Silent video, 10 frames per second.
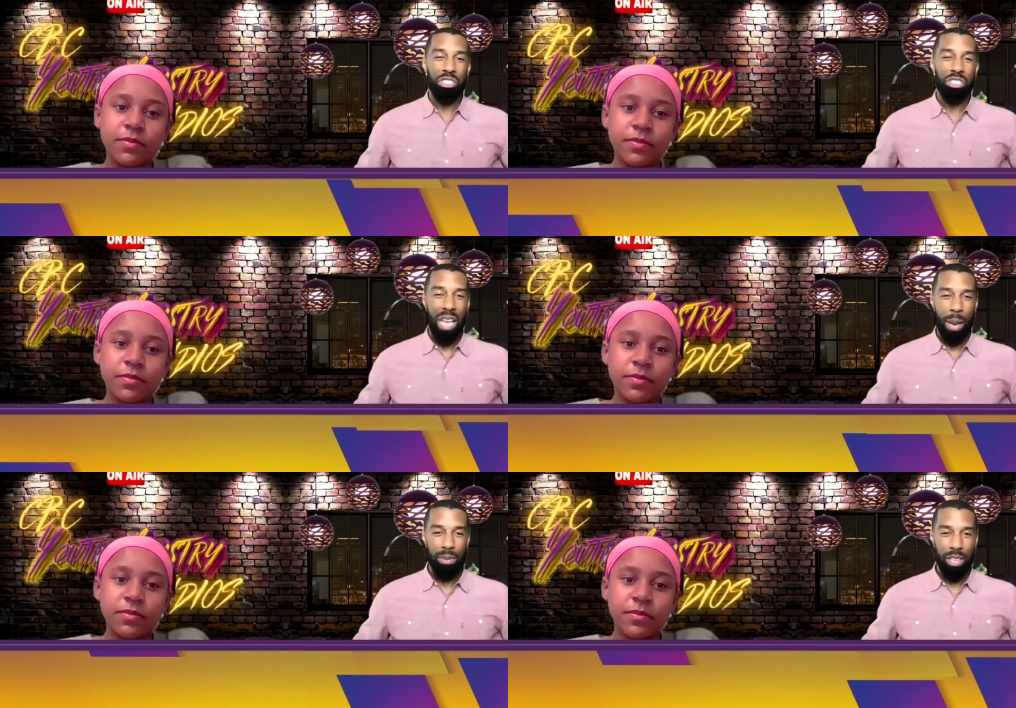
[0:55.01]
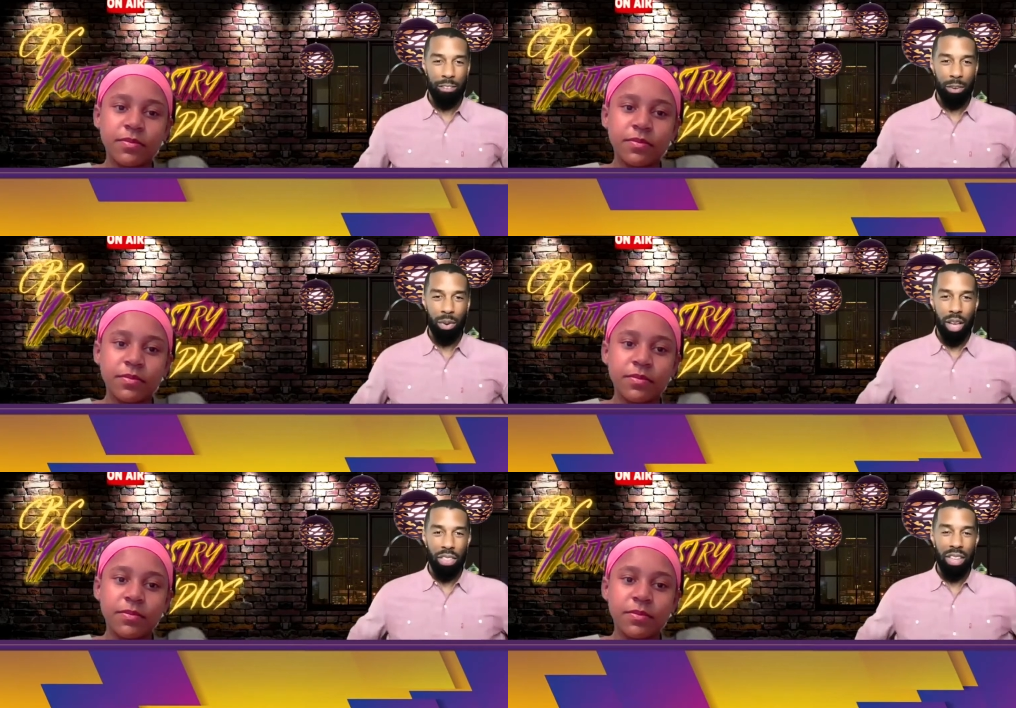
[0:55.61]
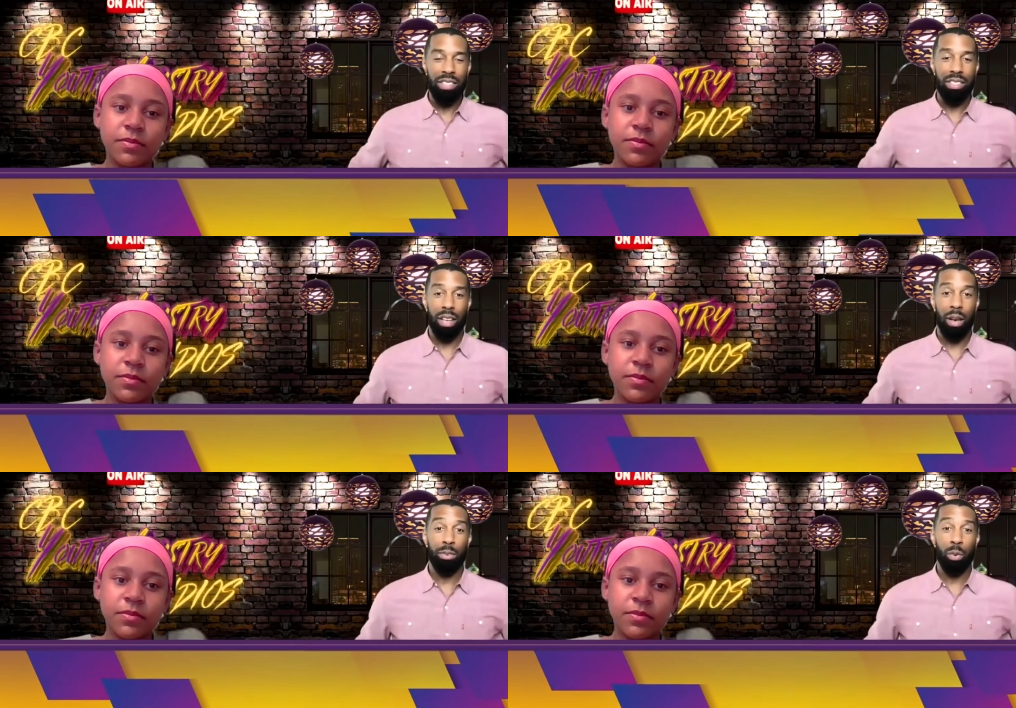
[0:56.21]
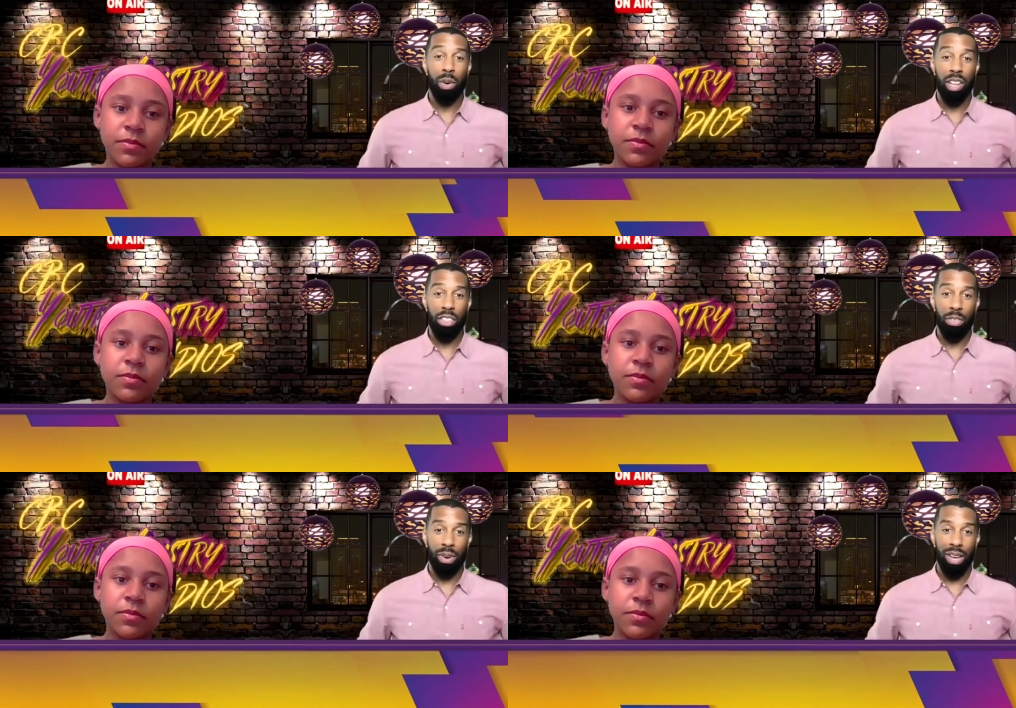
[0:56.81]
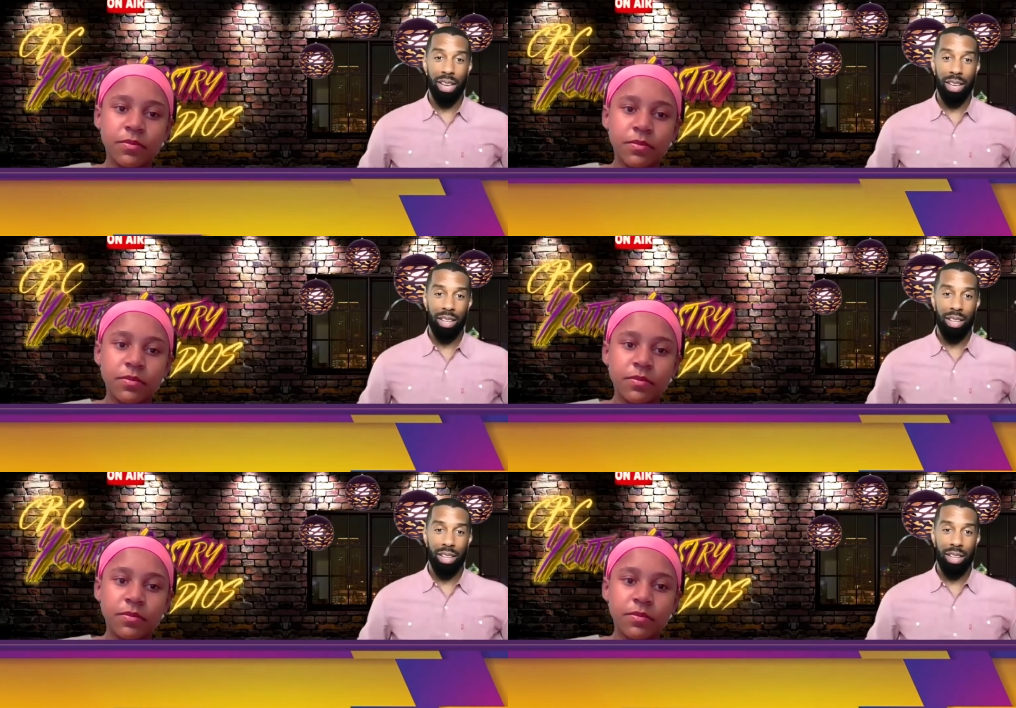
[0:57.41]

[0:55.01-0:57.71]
Speaker 1: chapter, if you will. I think it's Psalm 23.